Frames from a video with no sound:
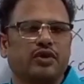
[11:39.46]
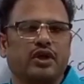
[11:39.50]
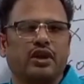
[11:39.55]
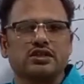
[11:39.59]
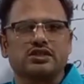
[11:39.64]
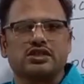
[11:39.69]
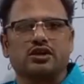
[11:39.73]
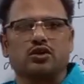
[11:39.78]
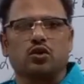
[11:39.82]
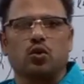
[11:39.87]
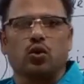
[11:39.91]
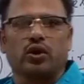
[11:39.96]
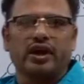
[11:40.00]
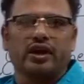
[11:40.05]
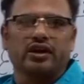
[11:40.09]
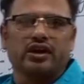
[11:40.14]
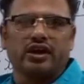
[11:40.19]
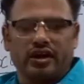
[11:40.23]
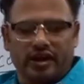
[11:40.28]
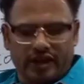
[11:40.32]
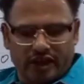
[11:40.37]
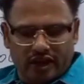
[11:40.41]
where is it
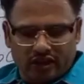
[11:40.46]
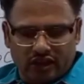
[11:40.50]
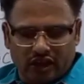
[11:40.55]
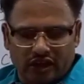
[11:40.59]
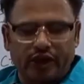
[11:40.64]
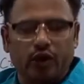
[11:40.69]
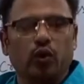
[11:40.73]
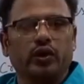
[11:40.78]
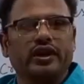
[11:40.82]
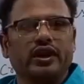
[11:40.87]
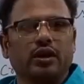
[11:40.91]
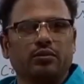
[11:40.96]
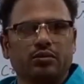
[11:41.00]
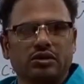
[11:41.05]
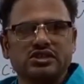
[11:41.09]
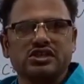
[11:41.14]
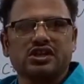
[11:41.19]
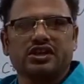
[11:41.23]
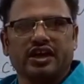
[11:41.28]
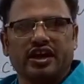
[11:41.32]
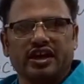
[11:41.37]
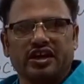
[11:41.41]
located? Near the duodenum,
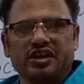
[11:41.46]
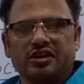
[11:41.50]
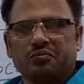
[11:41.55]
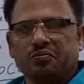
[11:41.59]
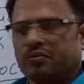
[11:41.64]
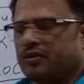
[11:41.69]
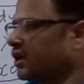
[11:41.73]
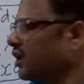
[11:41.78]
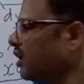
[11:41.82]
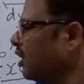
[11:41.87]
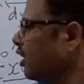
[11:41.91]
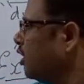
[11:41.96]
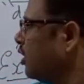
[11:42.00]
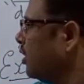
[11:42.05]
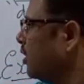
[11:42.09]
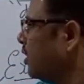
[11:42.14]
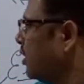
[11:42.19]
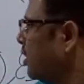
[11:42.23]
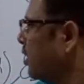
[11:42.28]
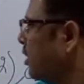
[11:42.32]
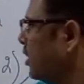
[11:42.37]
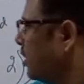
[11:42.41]
isn't it?
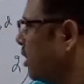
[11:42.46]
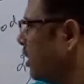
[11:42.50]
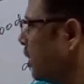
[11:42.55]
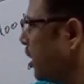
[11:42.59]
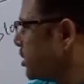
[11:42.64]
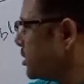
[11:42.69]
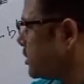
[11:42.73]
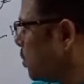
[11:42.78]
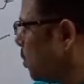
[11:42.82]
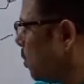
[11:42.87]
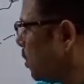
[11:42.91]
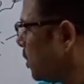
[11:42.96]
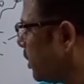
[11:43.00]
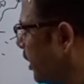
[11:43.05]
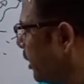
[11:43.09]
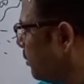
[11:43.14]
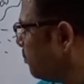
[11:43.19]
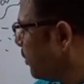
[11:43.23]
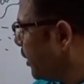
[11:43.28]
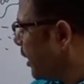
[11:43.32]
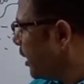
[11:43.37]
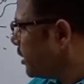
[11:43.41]

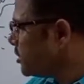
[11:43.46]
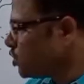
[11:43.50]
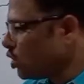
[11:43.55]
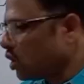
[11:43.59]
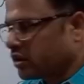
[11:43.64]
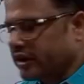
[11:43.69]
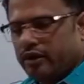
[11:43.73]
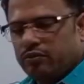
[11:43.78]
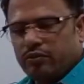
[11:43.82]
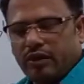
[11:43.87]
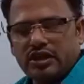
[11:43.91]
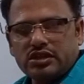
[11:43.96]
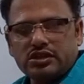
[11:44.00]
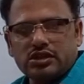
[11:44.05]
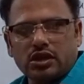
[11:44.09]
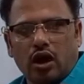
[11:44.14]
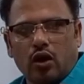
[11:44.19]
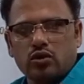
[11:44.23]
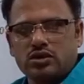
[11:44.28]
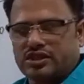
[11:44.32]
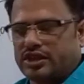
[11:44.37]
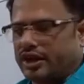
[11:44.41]
Exocrine means
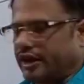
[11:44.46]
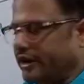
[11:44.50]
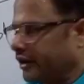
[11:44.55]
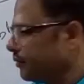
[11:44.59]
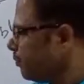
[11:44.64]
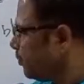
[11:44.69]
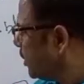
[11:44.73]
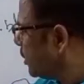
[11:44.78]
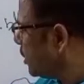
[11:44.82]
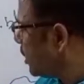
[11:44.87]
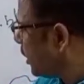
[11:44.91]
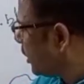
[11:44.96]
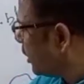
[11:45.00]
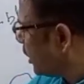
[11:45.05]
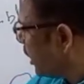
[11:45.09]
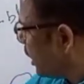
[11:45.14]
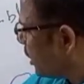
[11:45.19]
outside. Here,